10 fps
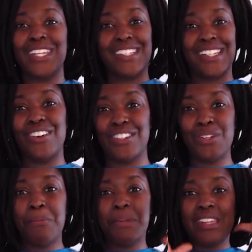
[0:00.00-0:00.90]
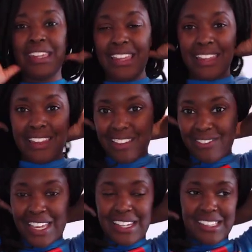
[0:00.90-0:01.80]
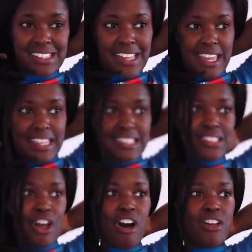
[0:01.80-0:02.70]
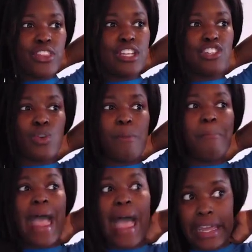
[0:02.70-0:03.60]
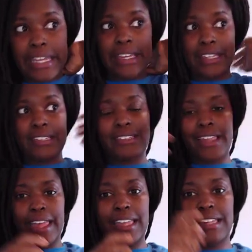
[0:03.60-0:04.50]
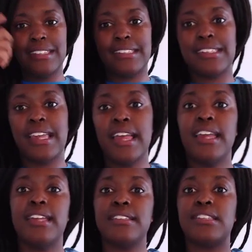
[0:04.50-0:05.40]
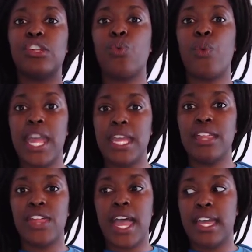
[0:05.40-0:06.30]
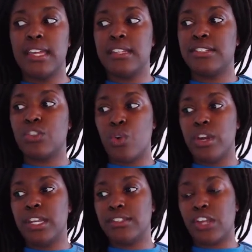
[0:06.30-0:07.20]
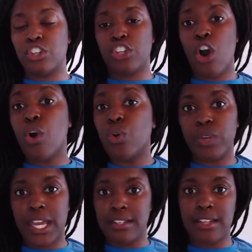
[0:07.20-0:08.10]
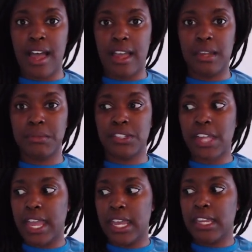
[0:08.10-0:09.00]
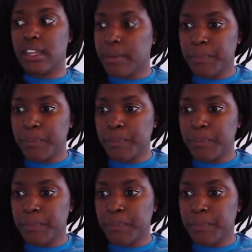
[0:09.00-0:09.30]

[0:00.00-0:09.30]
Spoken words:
there to believe? And it's like, it's all the dramatics. Like, it's the way that stories are told at times. Like,